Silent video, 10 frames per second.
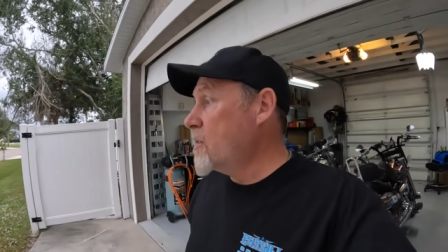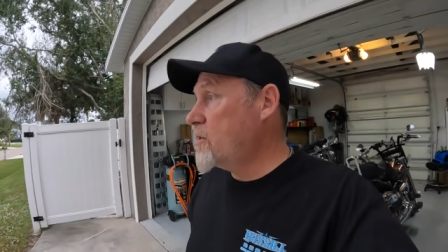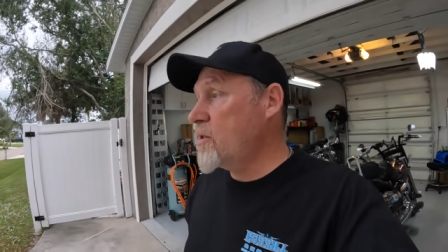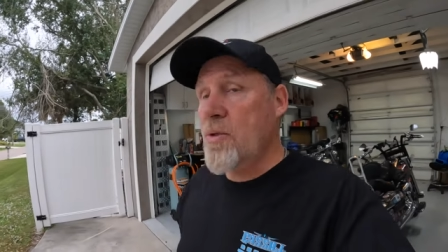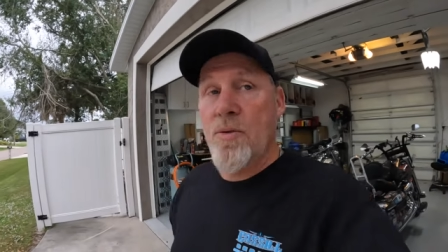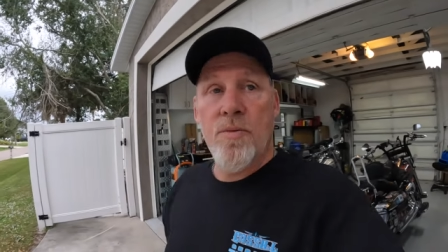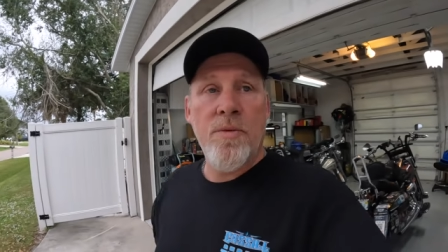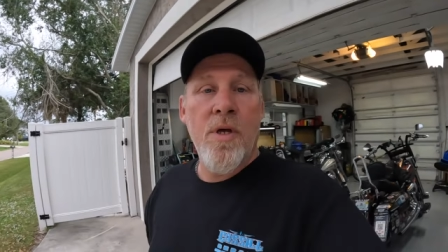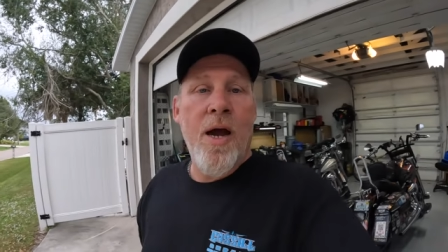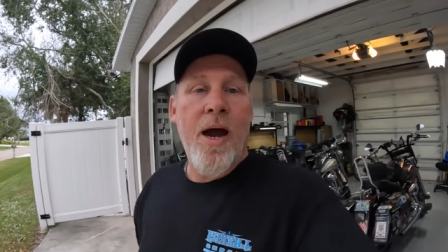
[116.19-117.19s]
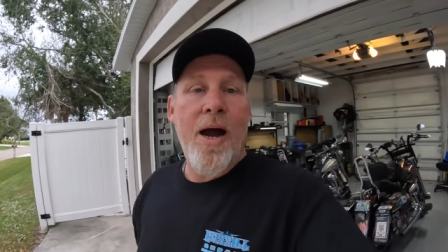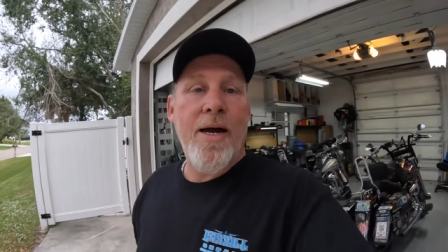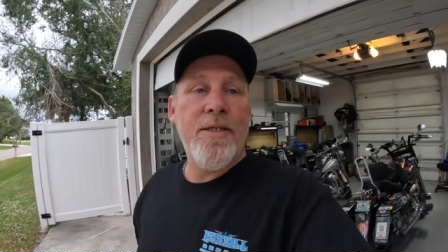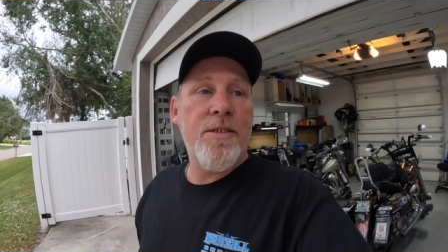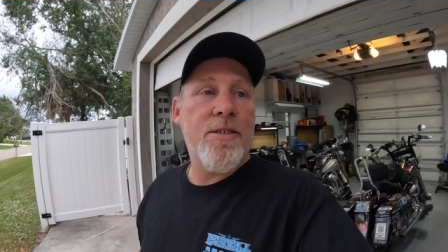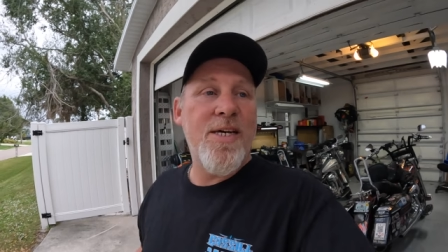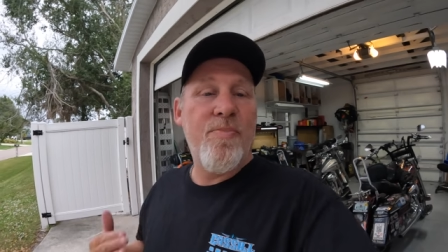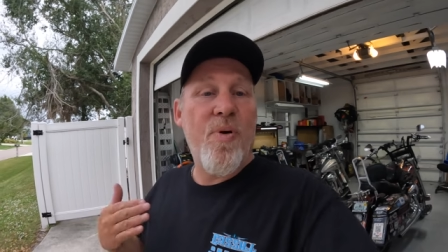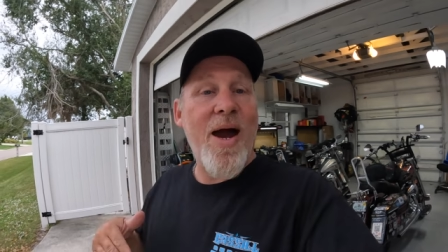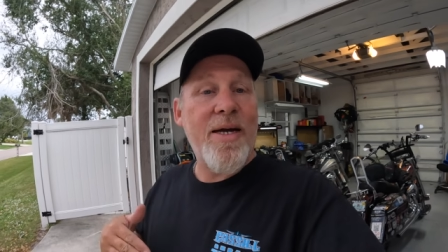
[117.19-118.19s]
Two, I just
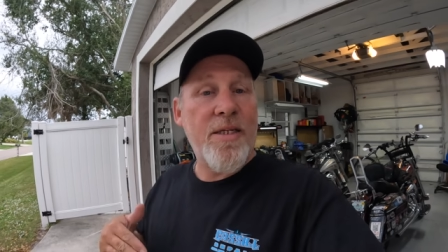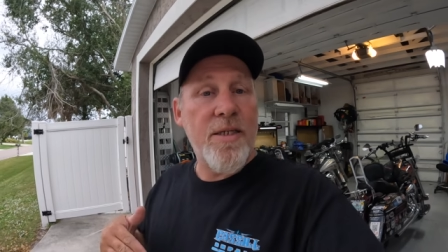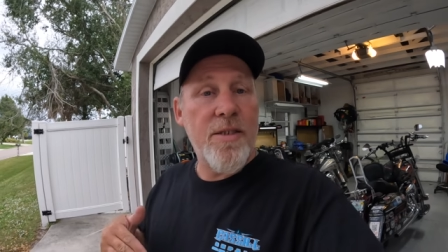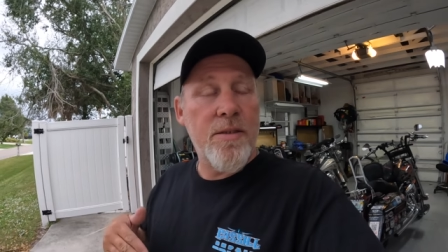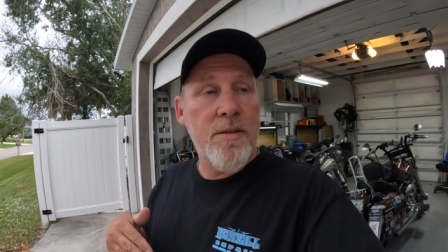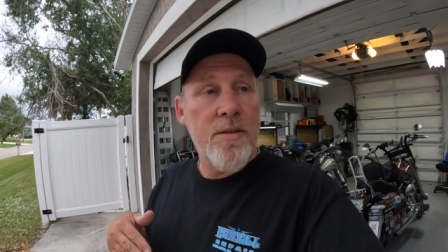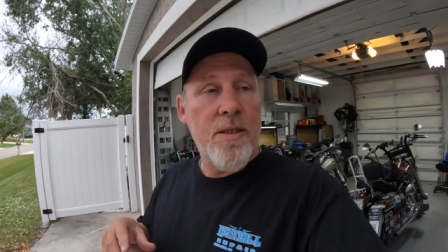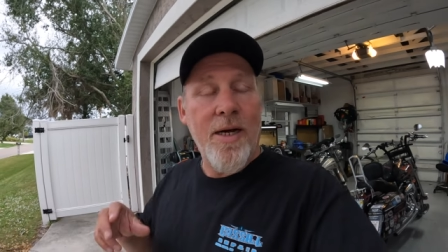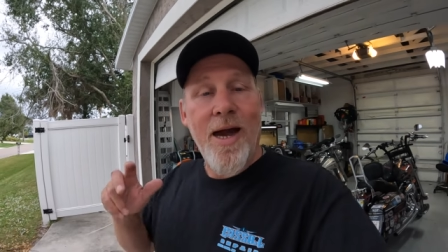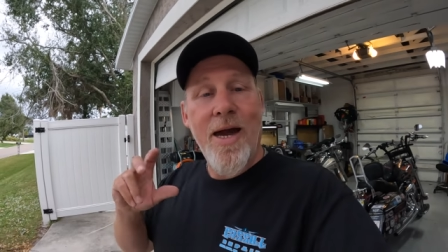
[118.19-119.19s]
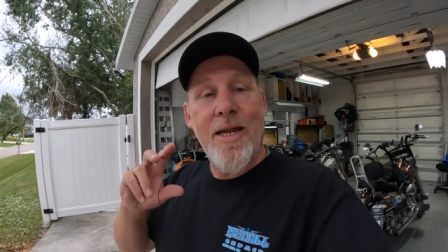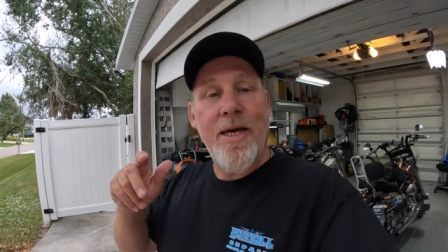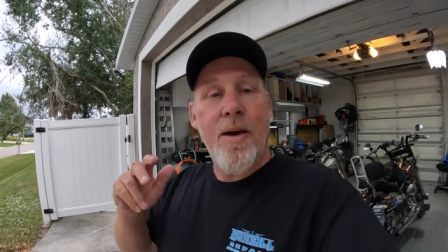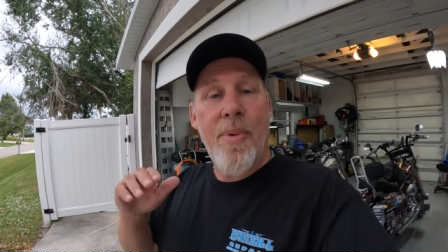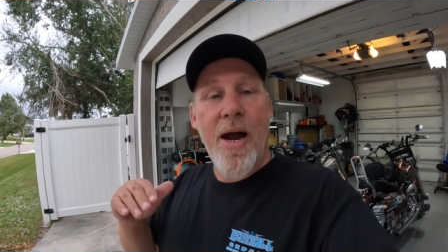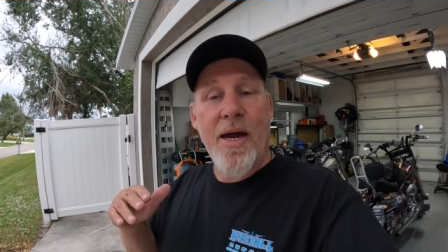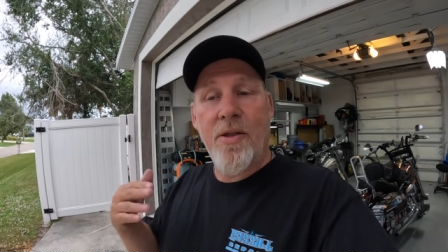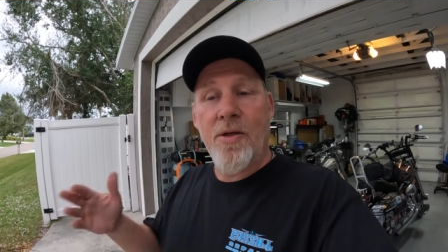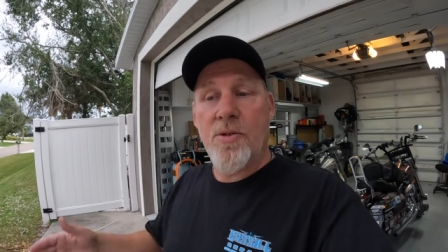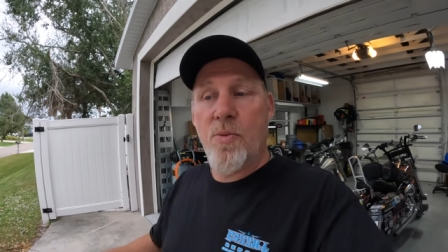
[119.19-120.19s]
need practice. Like, I had to get back
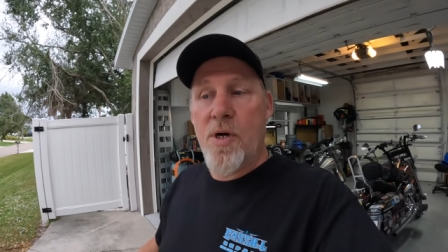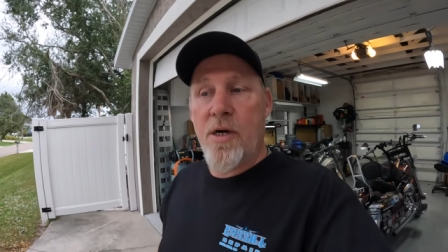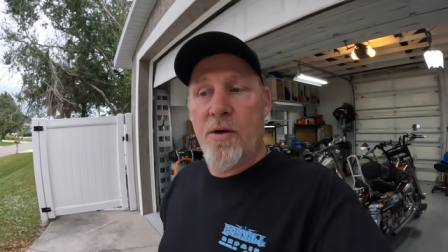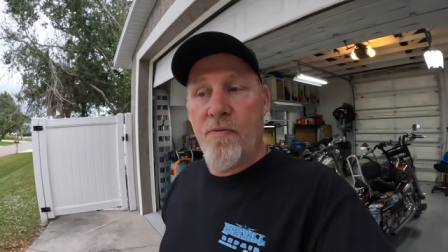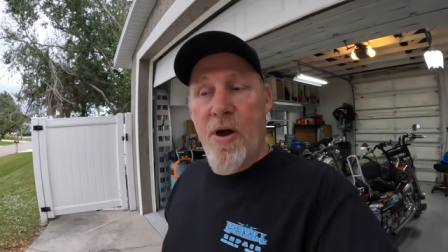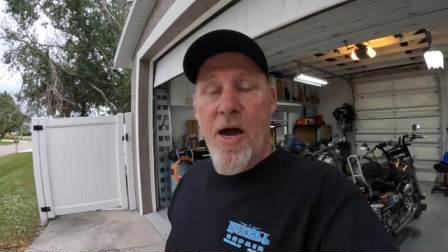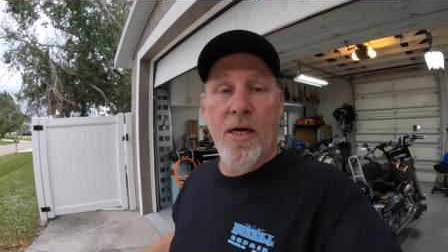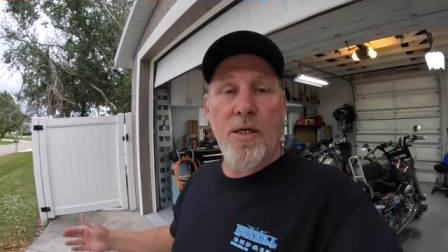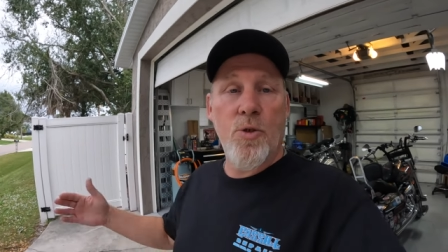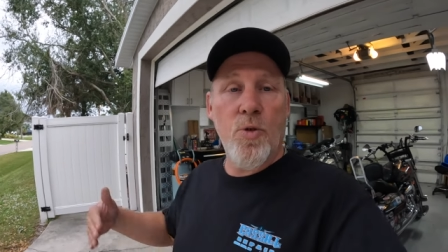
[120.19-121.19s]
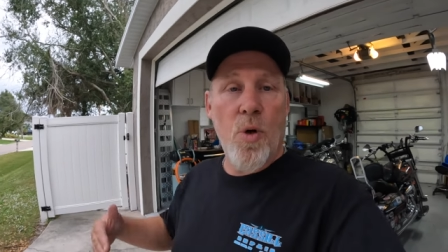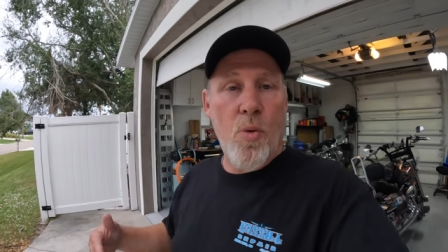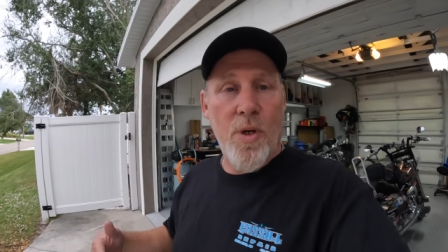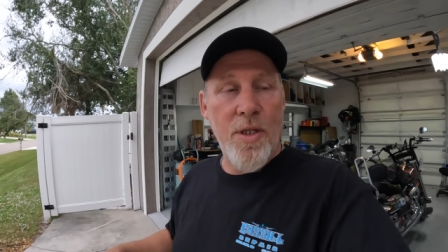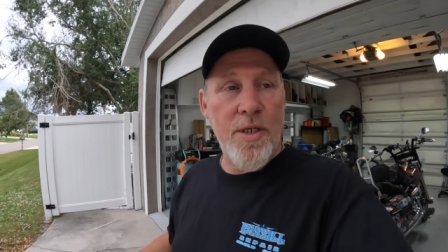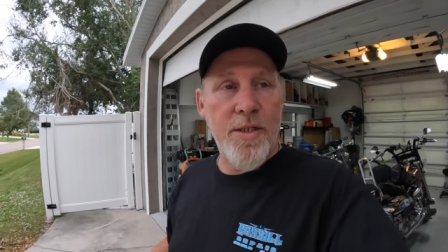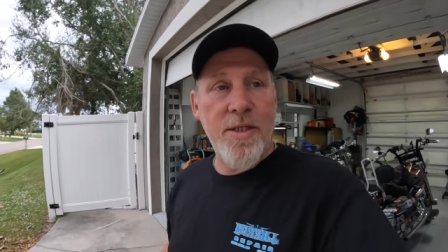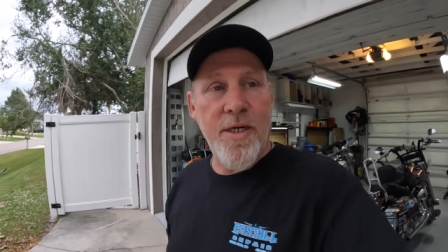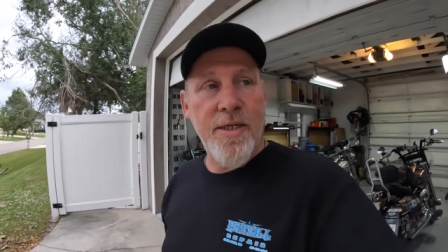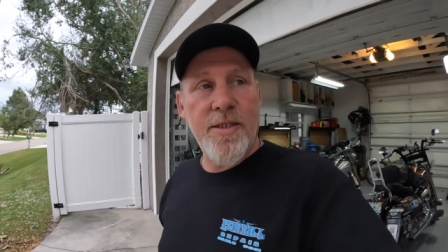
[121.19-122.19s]
in the swing of how to control one of these
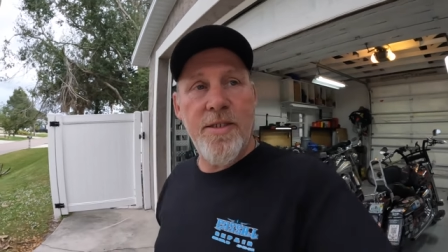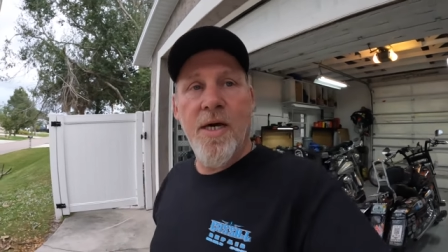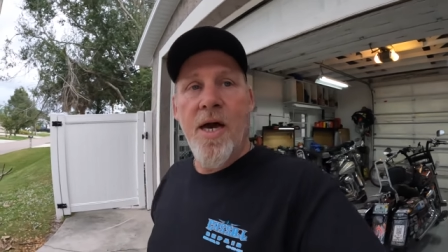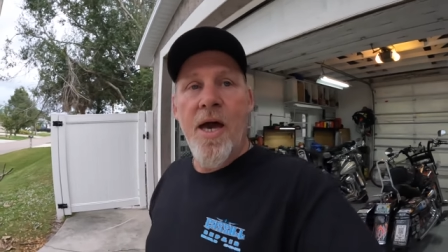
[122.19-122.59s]
things.